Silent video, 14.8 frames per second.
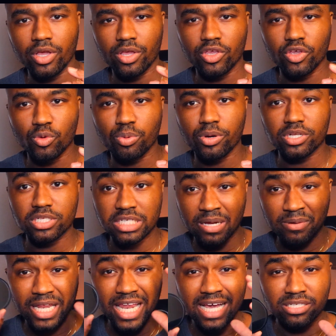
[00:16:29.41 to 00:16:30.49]
you put
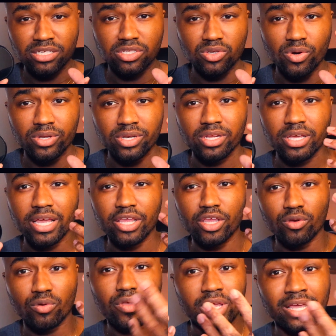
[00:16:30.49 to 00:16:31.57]
sunglasses on and
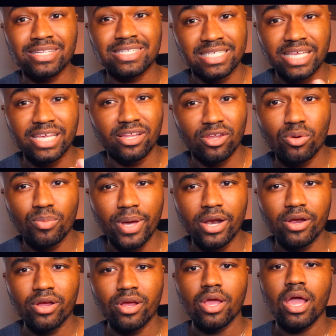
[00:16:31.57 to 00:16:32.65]
you can see a little better